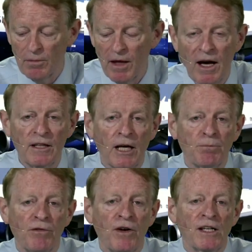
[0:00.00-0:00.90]
And that
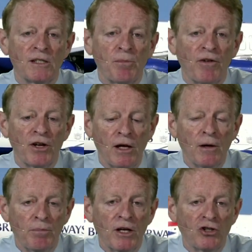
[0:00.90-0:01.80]
provides a very
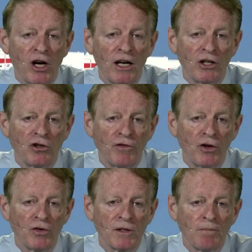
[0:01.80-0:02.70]
big challenge for us.